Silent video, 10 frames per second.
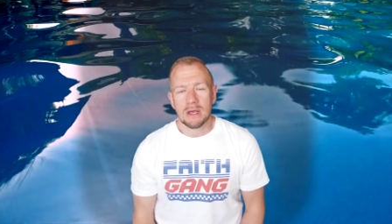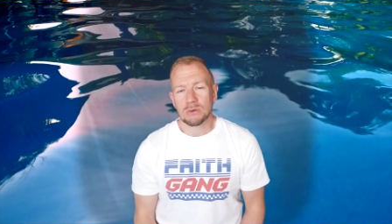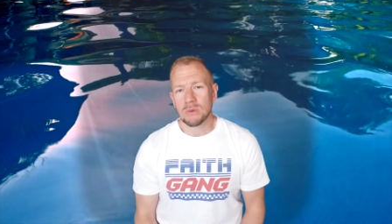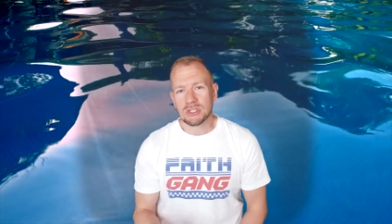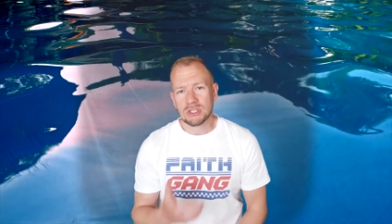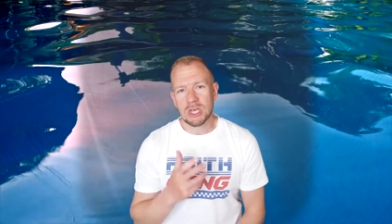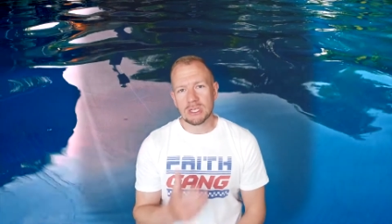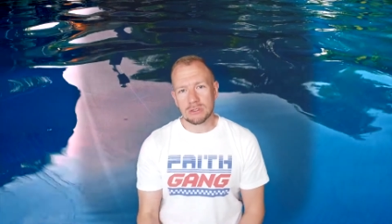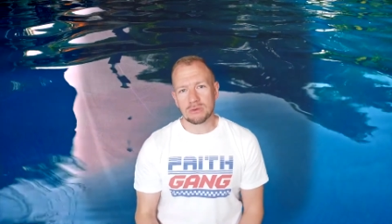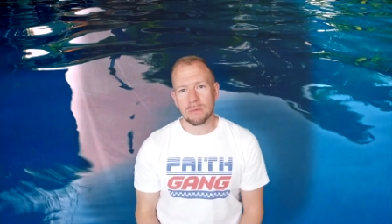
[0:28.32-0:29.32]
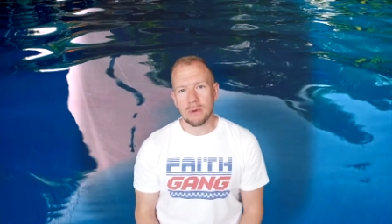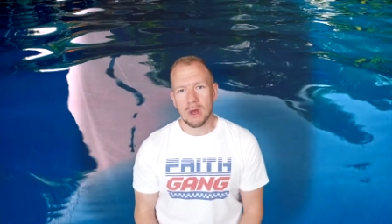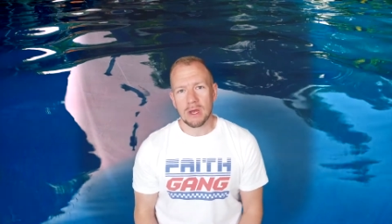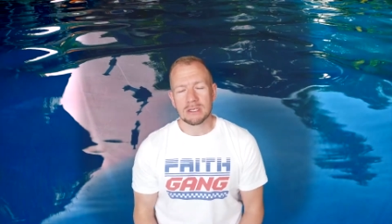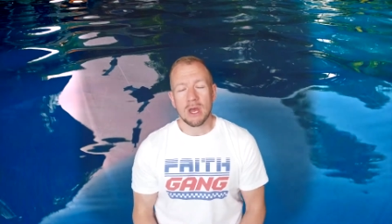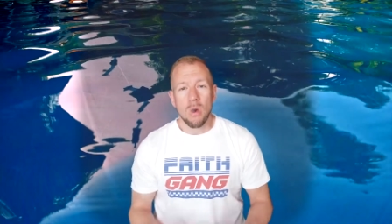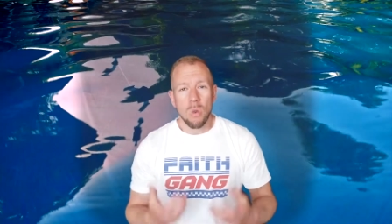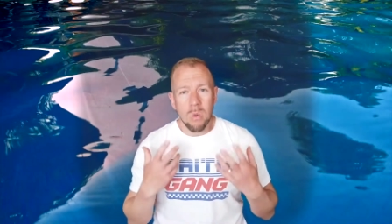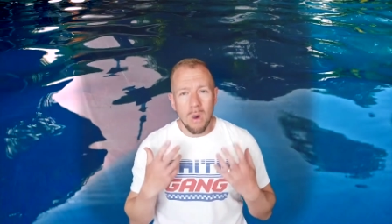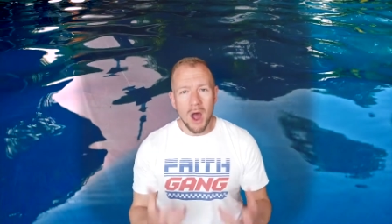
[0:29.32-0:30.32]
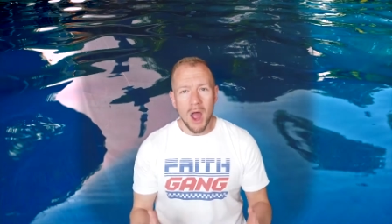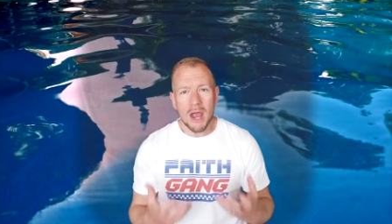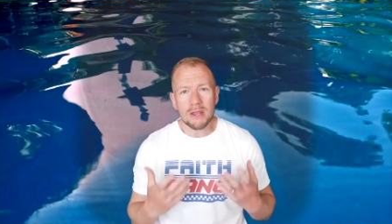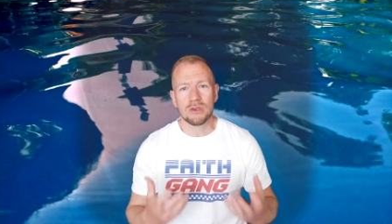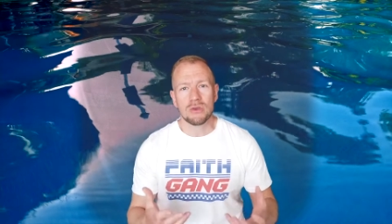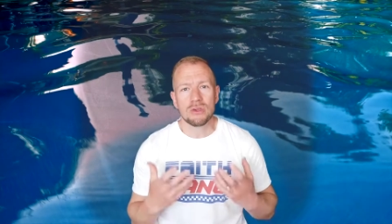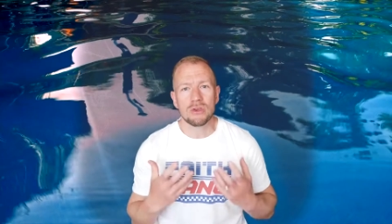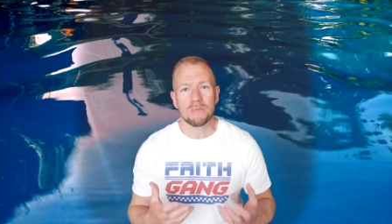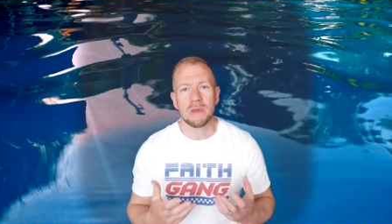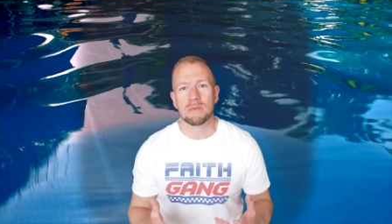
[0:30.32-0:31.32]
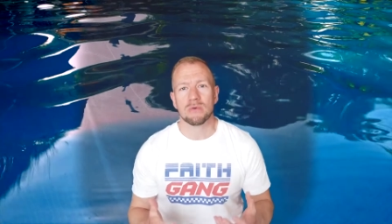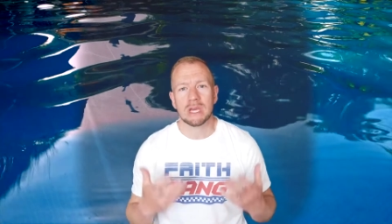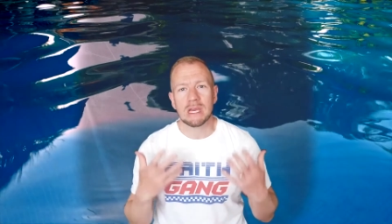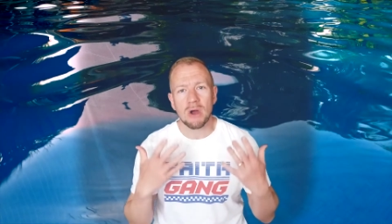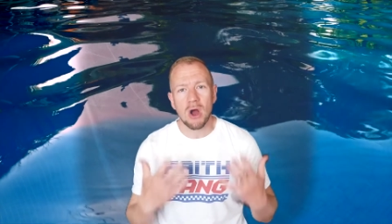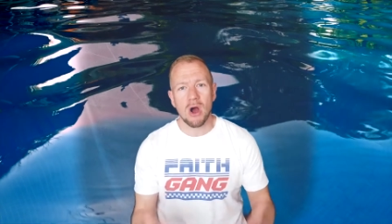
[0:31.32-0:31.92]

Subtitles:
To which Jesus replies, "Why do you people keep